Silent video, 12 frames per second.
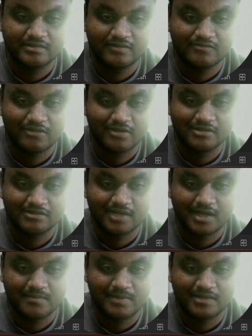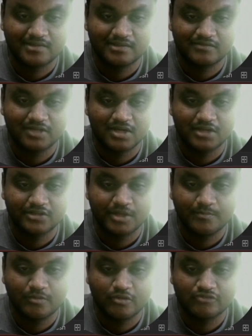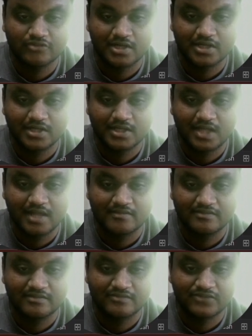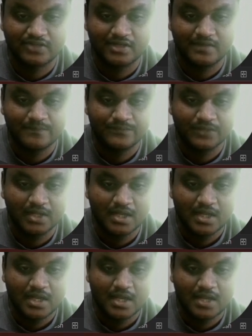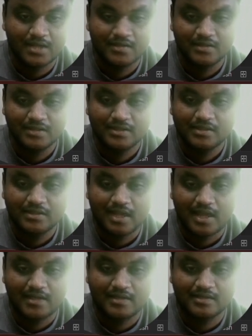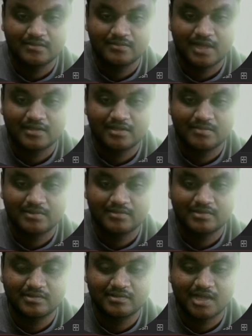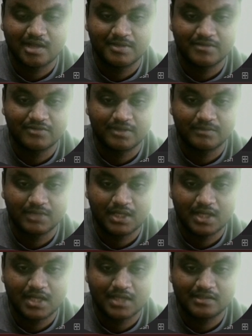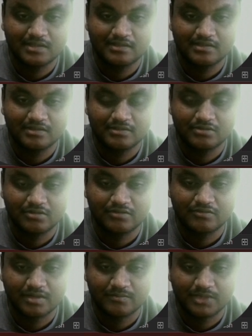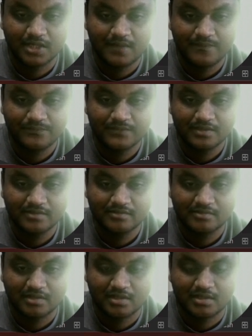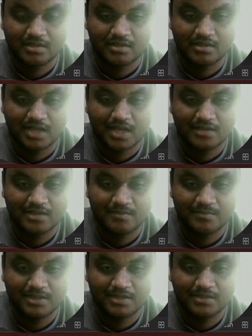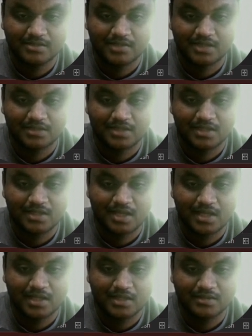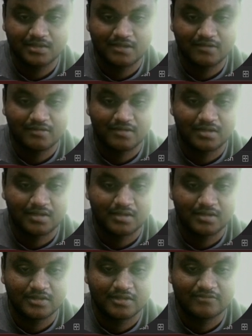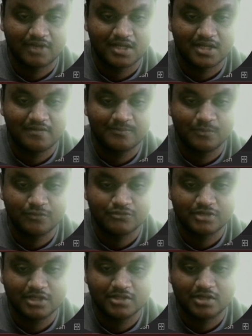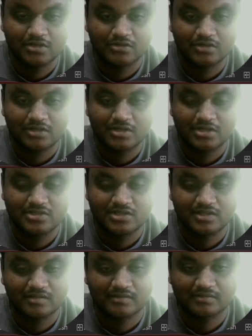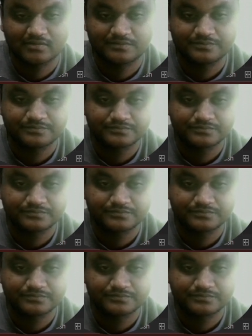is a false, and message we got the post already existed, and error message is coming from the error is thrown from the line number 13 in the file of post.controller.js.